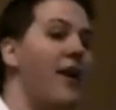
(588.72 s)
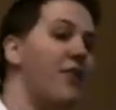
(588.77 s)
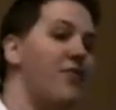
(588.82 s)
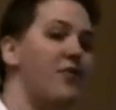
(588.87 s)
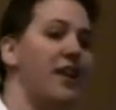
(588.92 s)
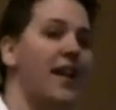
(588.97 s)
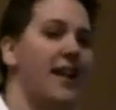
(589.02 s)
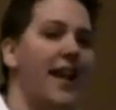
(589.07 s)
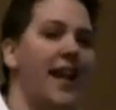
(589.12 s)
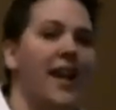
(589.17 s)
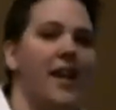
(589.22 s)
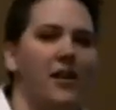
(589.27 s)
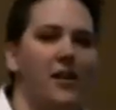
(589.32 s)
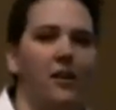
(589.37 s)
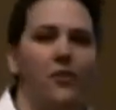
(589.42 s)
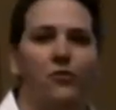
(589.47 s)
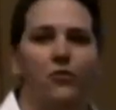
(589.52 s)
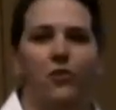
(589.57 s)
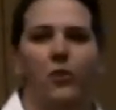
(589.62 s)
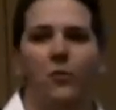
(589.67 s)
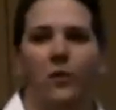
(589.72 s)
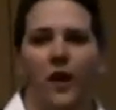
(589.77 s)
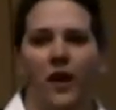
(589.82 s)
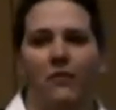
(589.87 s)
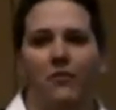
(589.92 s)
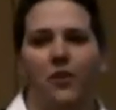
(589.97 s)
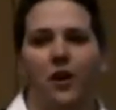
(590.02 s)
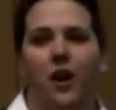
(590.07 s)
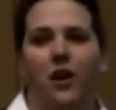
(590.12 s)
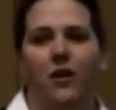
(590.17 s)
And if they can't confirm what
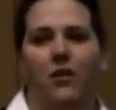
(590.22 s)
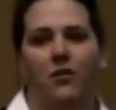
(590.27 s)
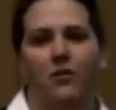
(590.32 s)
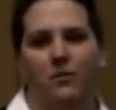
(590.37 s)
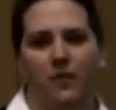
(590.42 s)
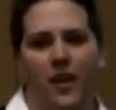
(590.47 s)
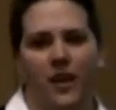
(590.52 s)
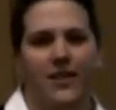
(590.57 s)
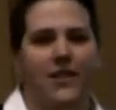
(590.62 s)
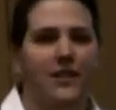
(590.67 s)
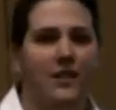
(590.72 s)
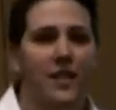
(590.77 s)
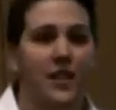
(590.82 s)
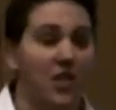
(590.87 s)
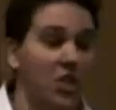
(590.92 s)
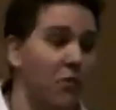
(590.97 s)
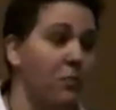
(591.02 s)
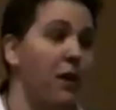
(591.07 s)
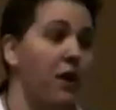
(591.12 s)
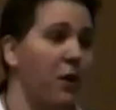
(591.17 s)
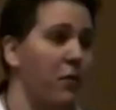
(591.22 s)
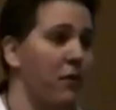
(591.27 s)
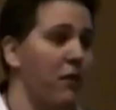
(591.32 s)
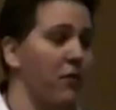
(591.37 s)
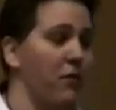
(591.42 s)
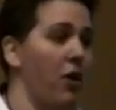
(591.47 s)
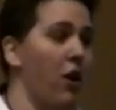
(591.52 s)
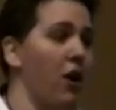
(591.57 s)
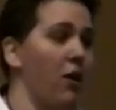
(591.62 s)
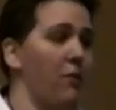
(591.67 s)
I've taught you, they did the
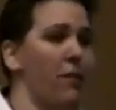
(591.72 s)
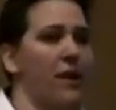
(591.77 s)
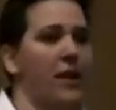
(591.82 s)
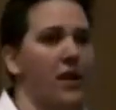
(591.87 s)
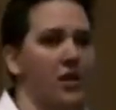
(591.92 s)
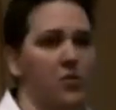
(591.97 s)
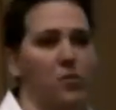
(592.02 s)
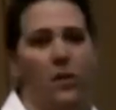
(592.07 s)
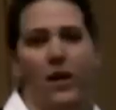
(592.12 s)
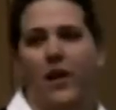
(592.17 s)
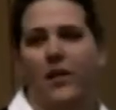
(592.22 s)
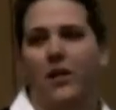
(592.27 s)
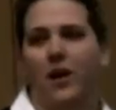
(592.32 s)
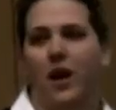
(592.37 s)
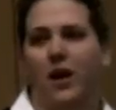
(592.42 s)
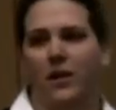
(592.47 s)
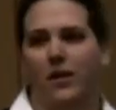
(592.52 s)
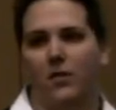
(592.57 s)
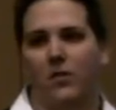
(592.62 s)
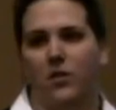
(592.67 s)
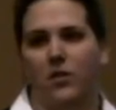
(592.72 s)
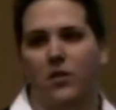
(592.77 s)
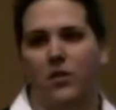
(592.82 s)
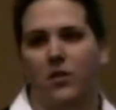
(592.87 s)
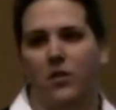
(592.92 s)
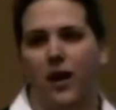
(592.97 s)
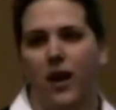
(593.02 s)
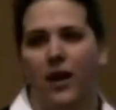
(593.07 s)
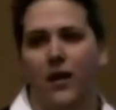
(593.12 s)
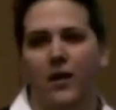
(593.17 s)
experiment wrong because what I taught them was
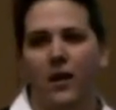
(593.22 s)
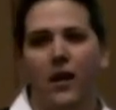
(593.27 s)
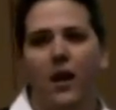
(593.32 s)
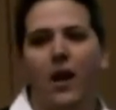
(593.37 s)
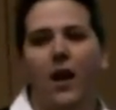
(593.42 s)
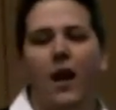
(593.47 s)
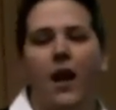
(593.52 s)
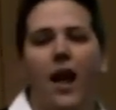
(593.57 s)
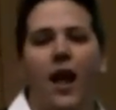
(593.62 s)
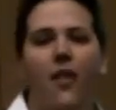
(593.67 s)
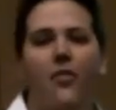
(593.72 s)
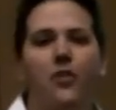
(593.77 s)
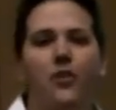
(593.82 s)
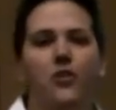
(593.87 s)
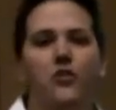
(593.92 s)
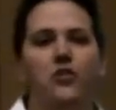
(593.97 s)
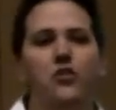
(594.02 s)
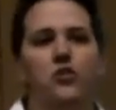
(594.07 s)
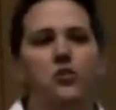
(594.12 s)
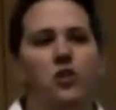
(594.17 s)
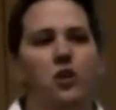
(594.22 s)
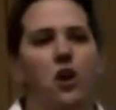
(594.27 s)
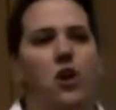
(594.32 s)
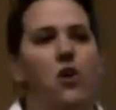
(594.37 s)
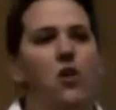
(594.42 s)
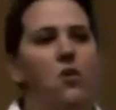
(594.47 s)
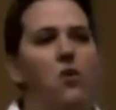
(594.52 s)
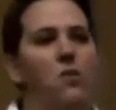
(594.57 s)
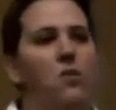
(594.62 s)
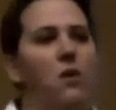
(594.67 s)
correct. And there's
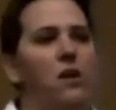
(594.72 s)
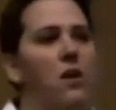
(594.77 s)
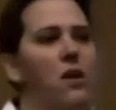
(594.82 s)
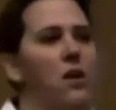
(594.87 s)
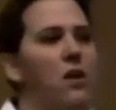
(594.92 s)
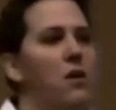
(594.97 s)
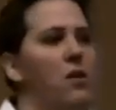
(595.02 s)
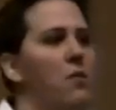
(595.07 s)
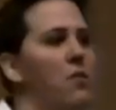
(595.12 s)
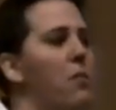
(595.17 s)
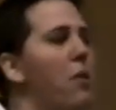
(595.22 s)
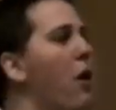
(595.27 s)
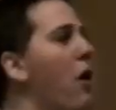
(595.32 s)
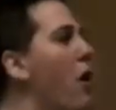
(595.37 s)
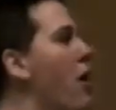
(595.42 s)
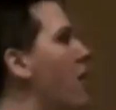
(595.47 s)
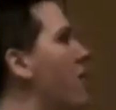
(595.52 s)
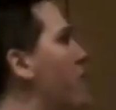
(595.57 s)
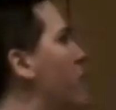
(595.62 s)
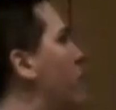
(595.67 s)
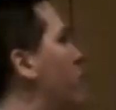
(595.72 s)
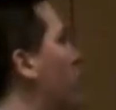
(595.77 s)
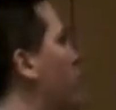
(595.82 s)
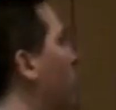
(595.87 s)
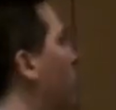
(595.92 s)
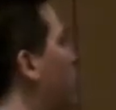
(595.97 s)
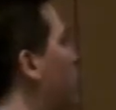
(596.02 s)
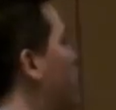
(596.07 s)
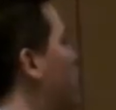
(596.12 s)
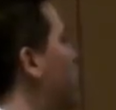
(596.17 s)
no part
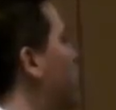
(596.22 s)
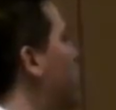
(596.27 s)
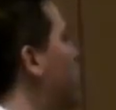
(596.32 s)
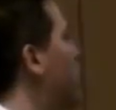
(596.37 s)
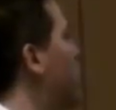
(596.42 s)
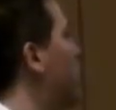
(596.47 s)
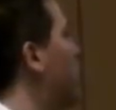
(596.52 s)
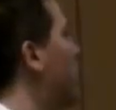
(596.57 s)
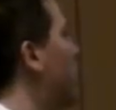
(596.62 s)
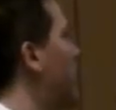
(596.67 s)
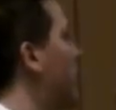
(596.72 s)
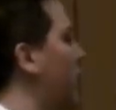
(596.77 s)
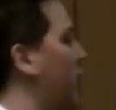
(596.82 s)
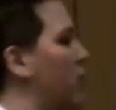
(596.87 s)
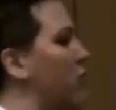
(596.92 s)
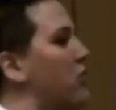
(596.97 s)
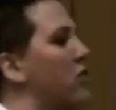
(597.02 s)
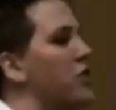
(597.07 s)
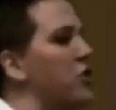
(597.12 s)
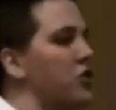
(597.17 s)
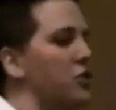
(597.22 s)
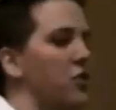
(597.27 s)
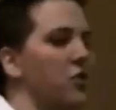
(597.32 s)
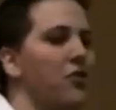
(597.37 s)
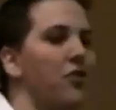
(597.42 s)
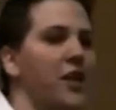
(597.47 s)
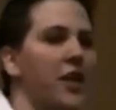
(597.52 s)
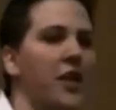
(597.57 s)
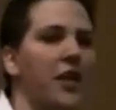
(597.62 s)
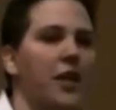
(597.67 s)
for original learning and
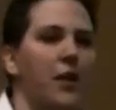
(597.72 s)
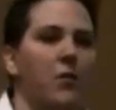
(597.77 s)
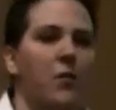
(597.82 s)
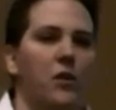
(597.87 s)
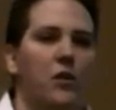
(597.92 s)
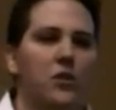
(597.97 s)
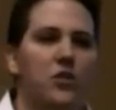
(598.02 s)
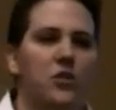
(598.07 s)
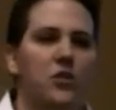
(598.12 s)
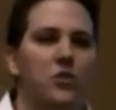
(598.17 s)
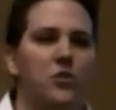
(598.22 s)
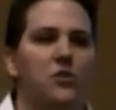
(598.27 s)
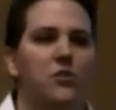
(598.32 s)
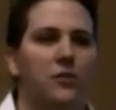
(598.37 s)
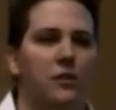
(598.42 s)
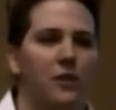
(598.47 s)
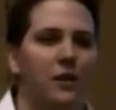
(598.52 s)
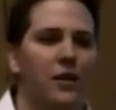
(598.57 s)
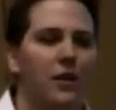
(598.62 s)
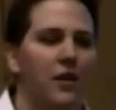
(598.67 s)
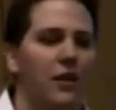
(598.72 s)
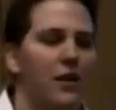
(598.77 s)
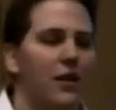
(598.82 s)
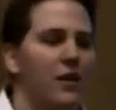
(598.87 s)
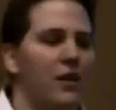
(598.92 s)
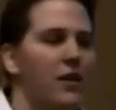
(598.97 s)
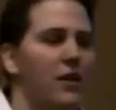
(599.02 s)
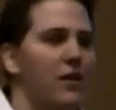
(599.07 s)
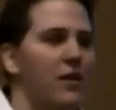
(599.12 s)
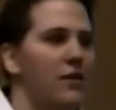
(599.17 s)
original thinking when a student
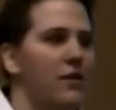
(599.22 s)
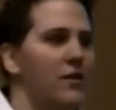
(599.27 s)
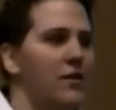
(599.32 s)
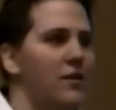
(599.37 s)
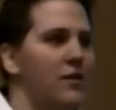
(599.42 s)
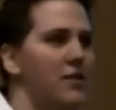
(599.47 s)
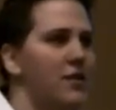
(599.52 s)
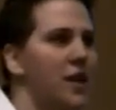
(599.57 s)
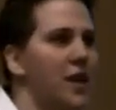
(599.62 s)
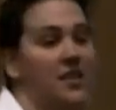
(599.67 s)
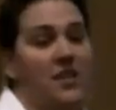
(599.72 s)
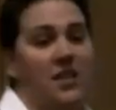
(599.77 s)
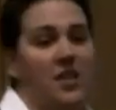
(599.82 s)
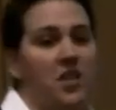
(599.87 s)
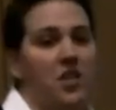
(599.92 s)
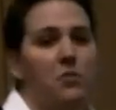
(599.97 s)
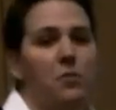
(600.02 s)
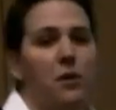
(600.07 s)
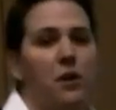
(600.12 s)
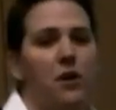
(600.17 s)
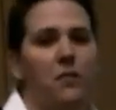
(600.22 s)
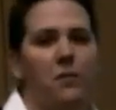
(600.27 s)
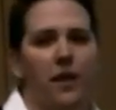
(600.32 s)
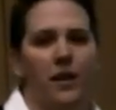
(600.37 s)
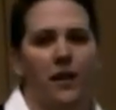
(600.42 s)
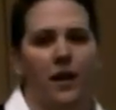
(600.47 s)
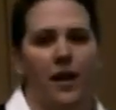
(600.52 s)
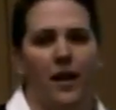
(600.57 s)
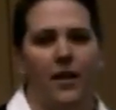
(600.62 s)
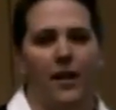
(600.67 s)
does an
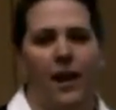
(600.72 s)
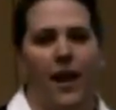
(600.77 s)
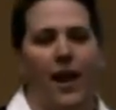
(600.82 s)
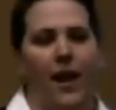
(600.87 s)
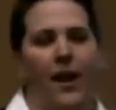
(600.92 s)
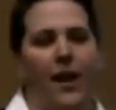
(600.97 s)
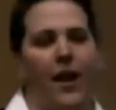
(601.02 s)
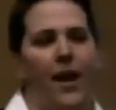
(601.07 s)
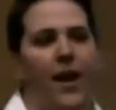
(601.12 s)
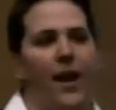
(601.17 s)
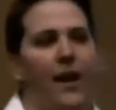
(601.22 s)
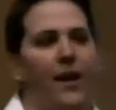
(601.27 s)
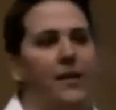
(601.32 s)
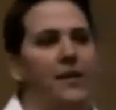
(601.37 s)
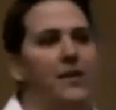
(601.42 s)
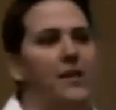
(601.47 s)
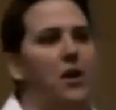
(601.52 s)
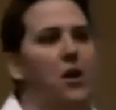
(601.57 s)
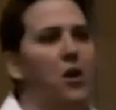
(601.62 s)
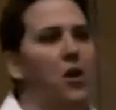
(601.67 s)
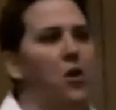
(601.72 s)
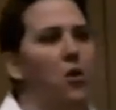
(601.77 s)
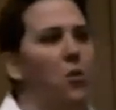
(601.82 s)
experiment like that. And